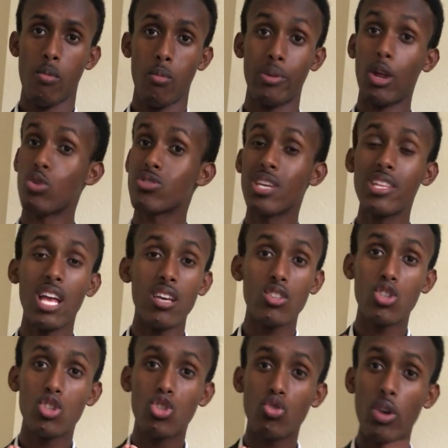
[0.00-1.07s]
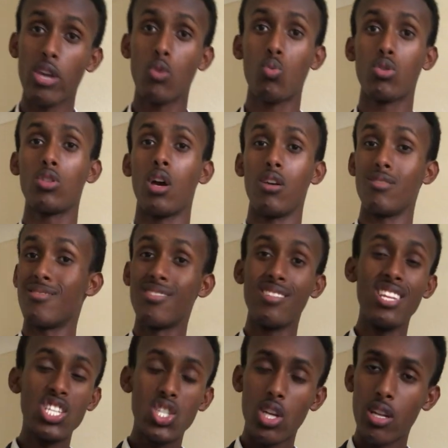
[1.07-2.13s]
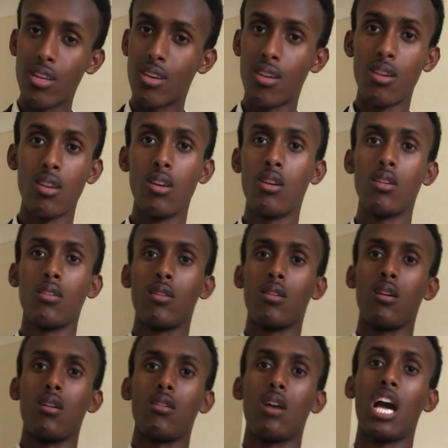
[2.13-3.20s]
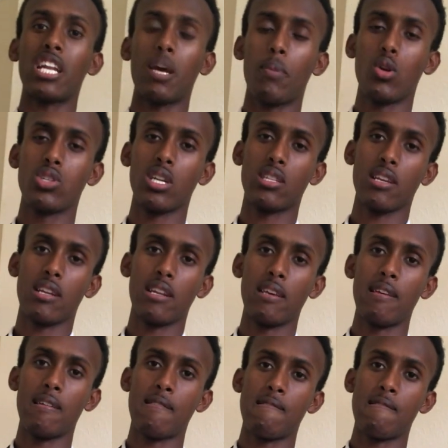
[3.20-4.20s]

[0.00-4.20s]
And I'll say that straight, with literally, unapologetically.